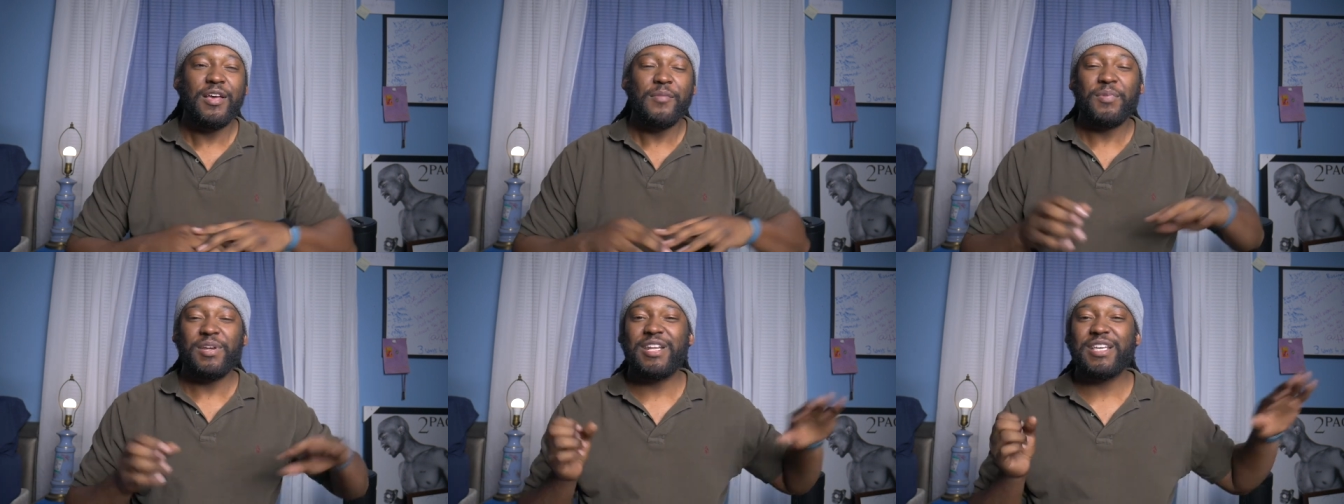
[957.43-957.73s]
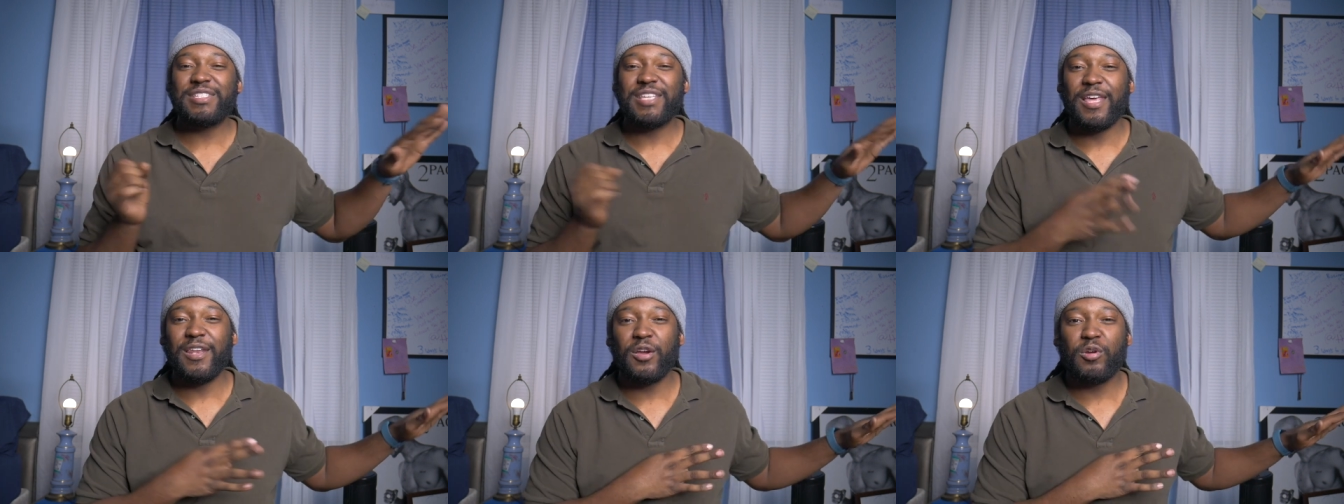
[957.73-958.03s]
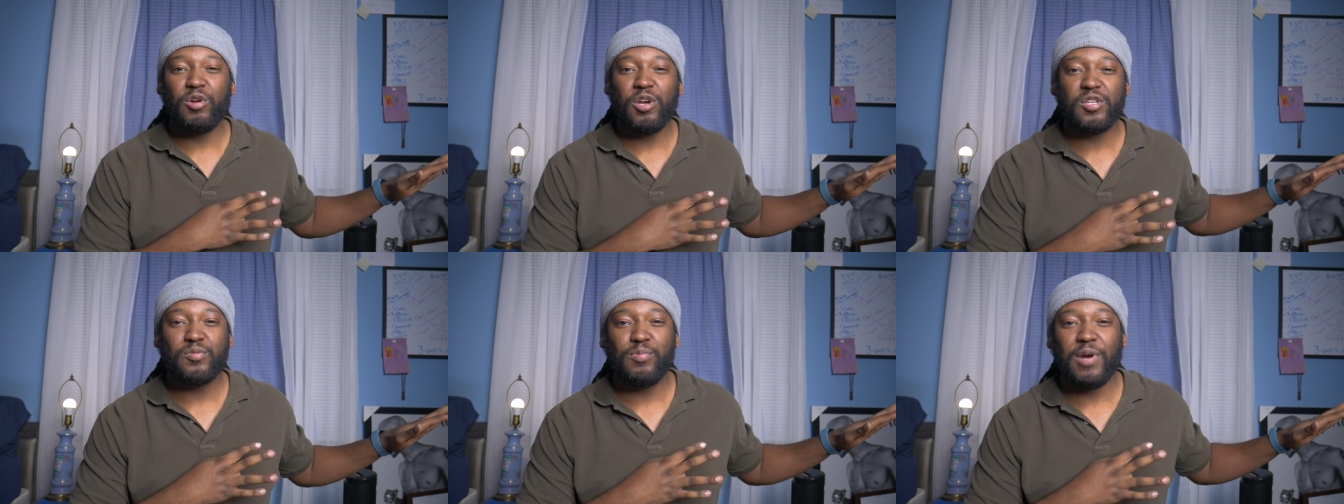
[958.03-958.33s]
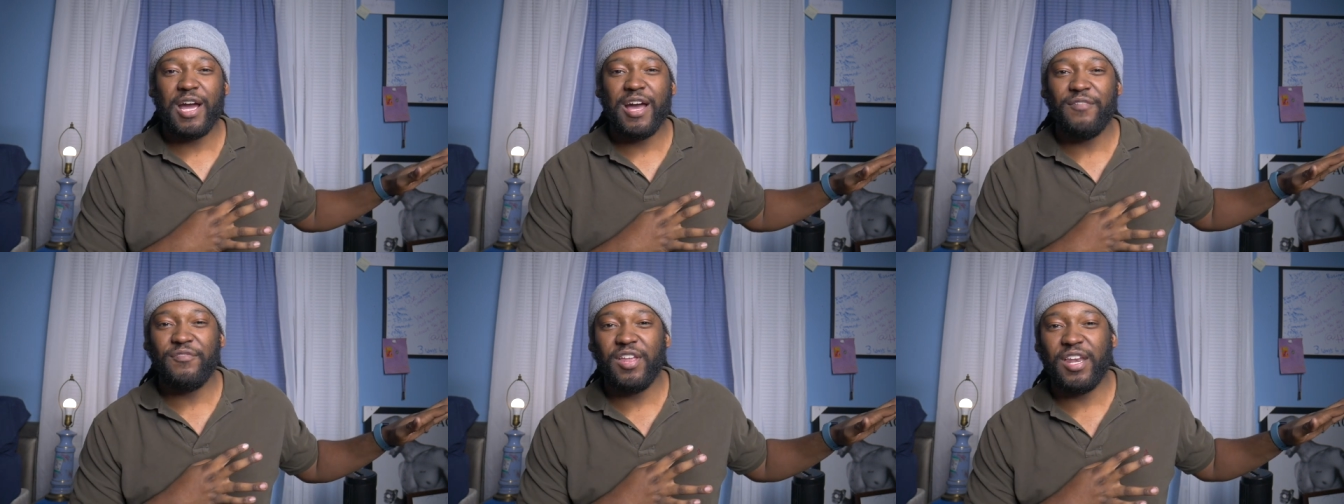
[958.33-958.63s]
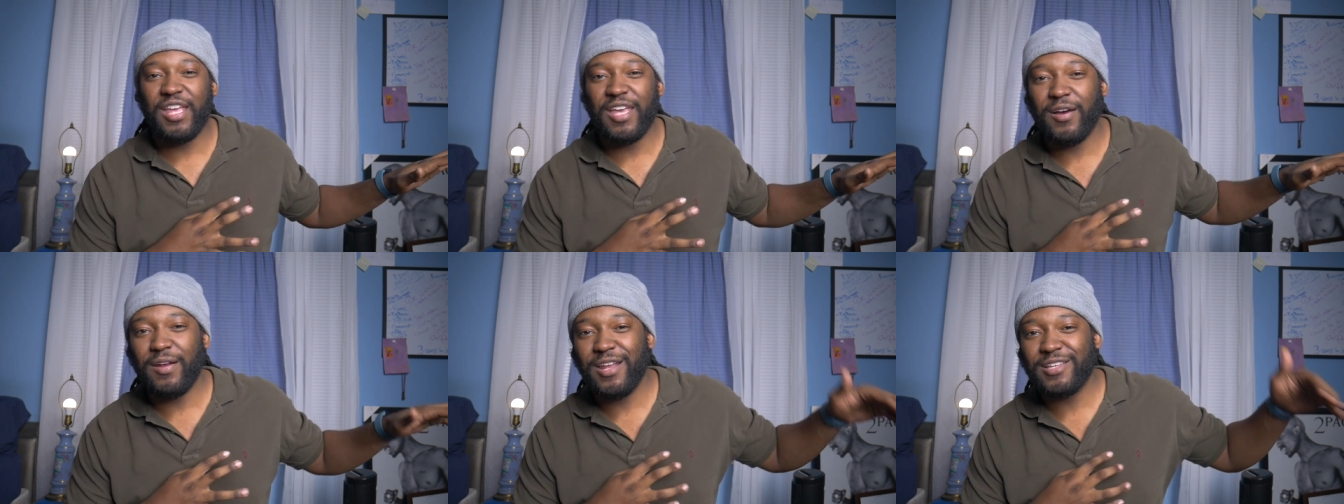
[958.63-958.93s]
But this ain't a Chris Brown
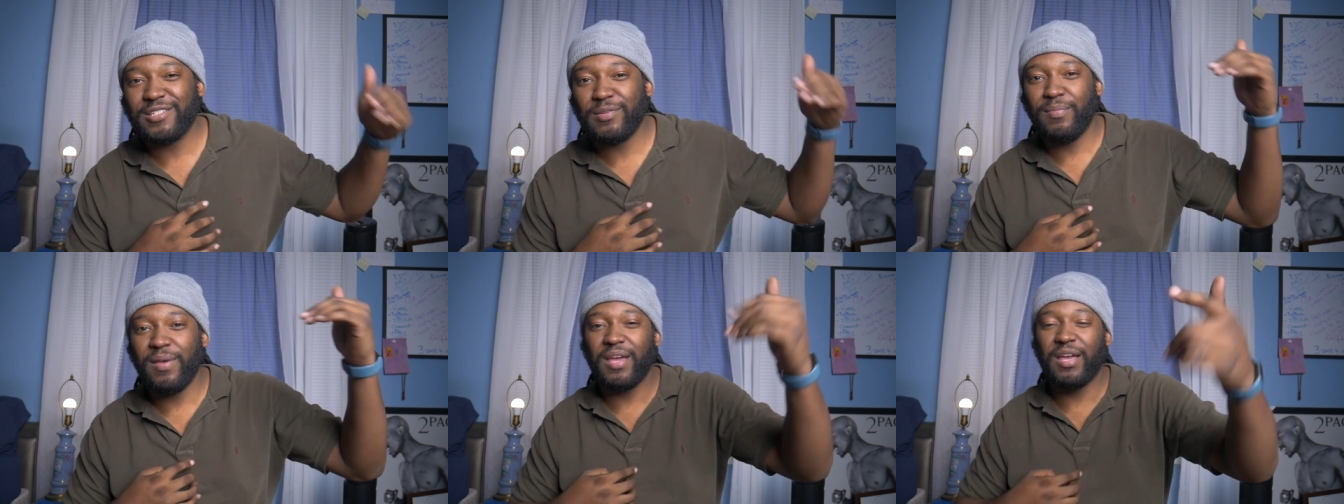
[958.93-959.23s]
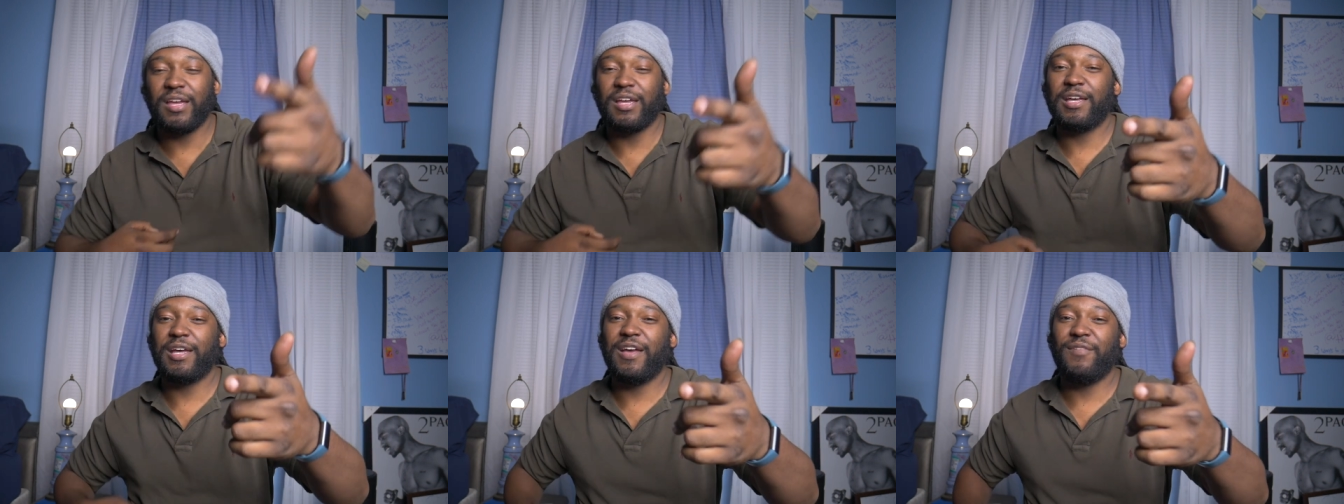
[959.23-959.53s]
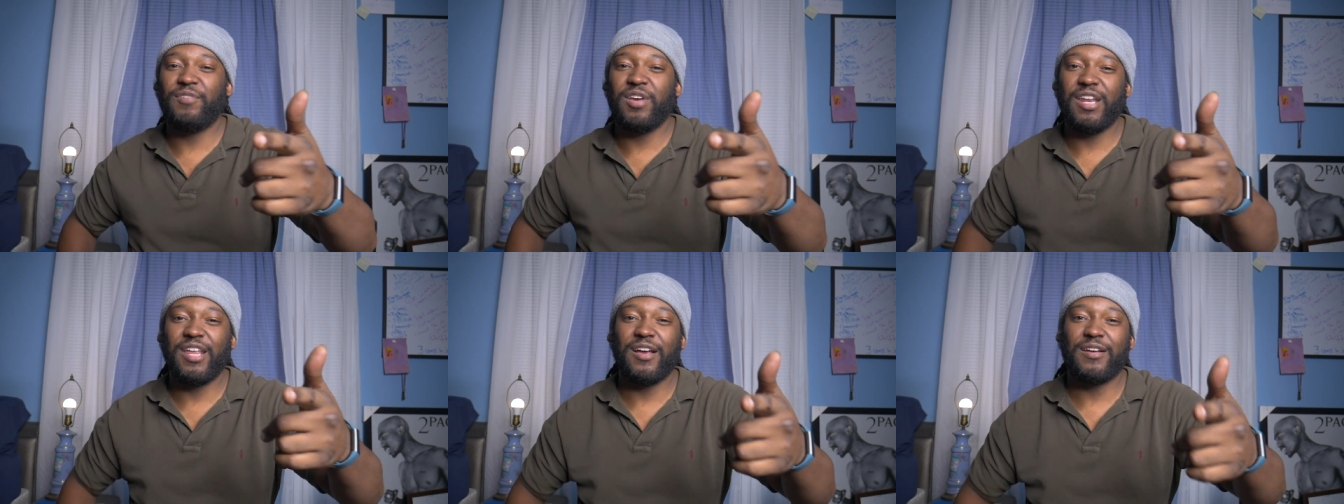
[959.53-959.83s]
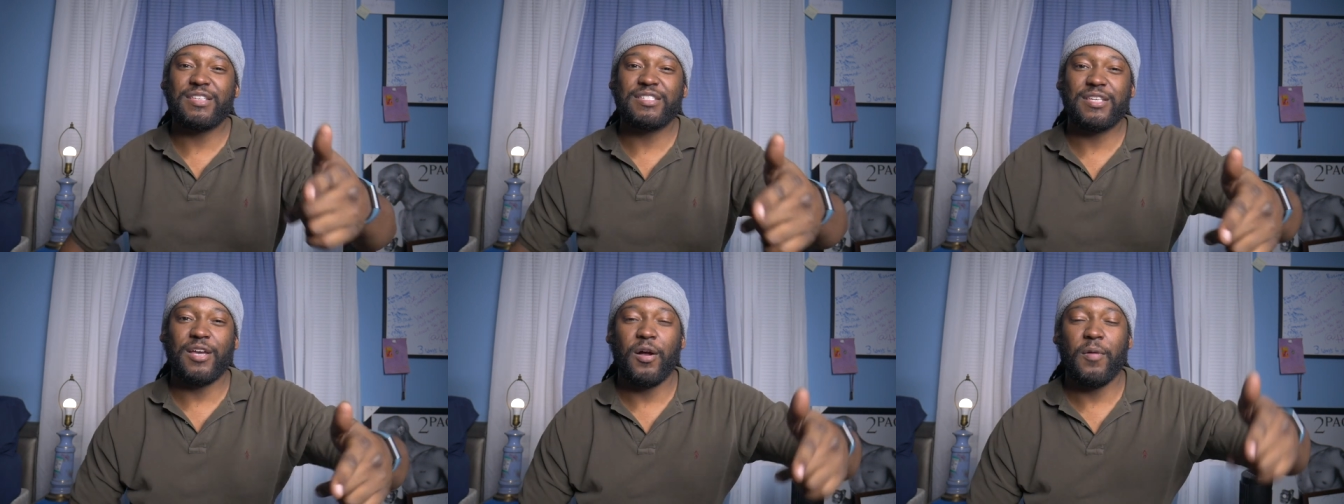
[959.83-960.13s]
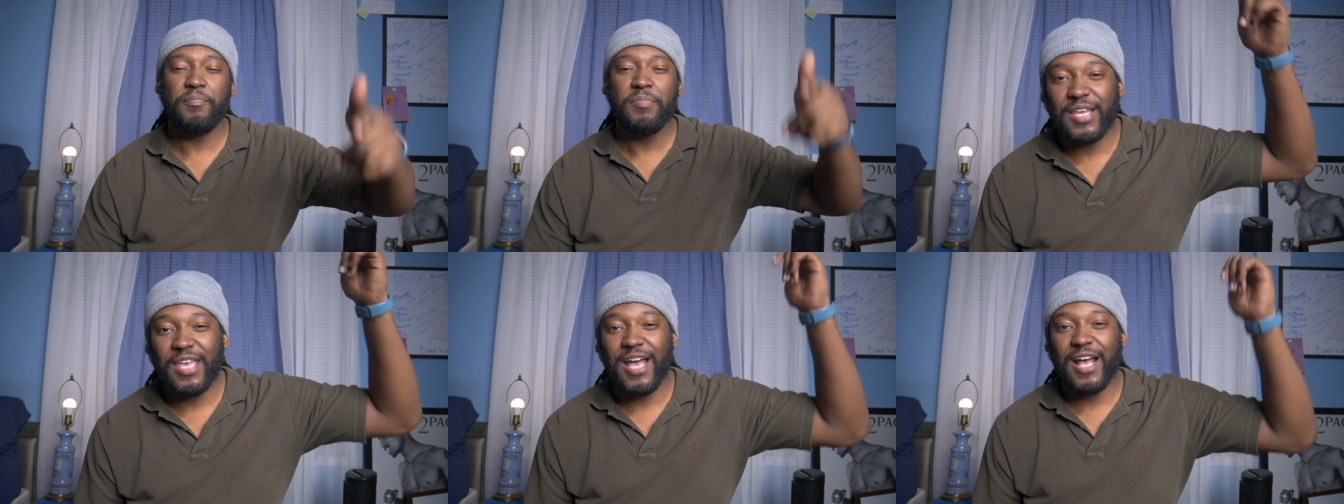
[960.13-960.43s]
video. This is a Megan Good video.
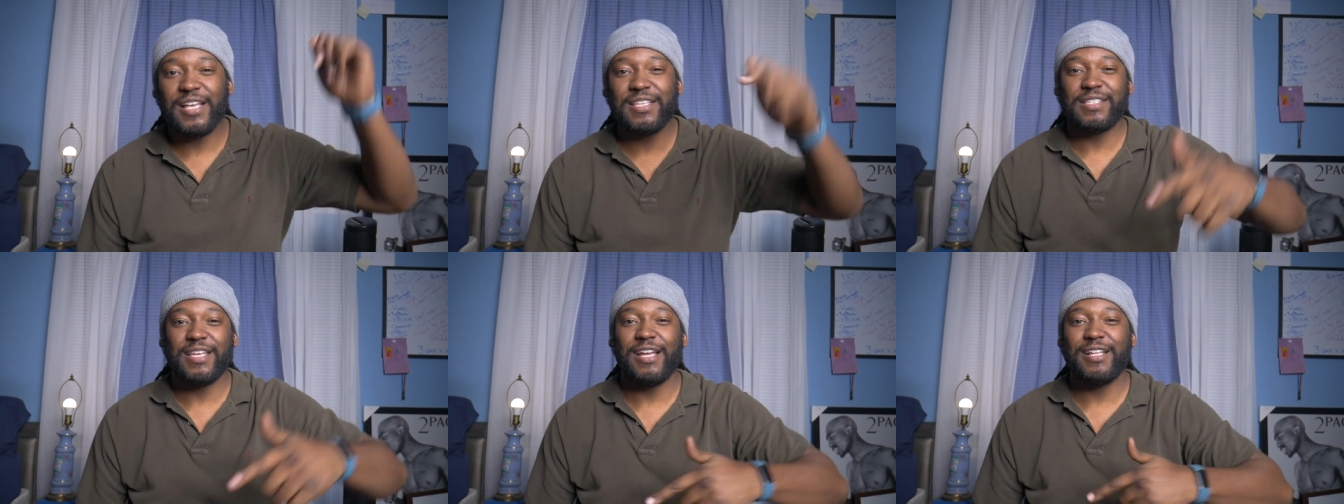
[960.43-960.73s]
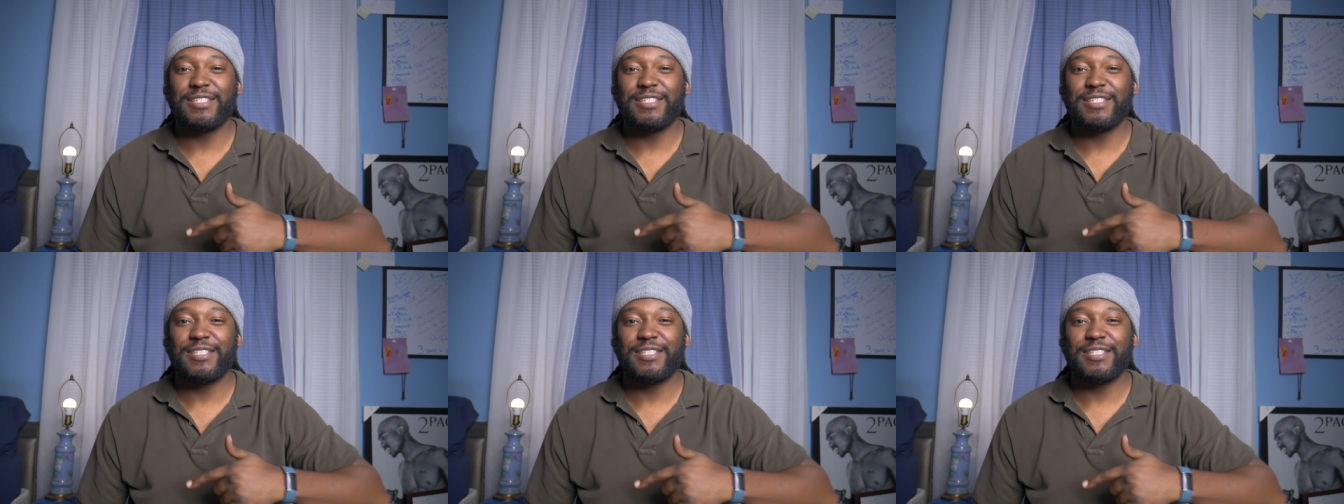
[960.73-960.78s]
So y'all stay